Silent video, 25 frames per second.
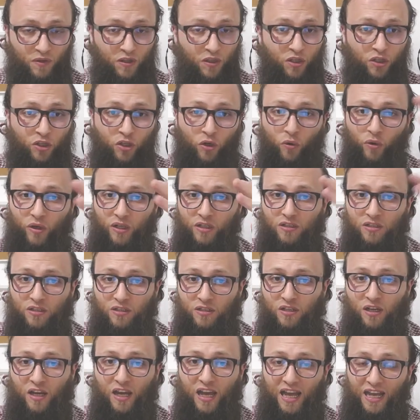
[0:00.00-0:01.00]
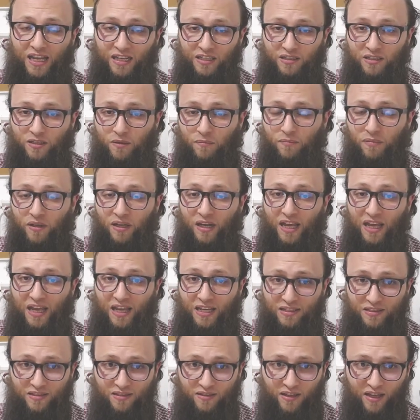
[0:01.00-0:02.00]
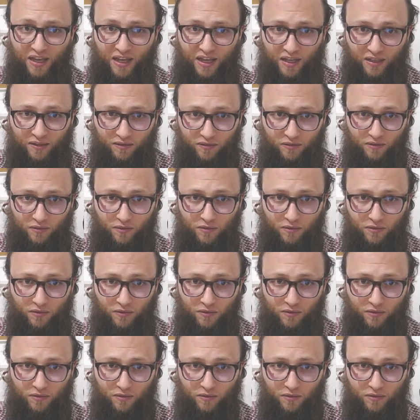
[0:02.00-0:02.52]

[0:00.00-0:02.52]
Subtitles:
No, it's not as simple as that.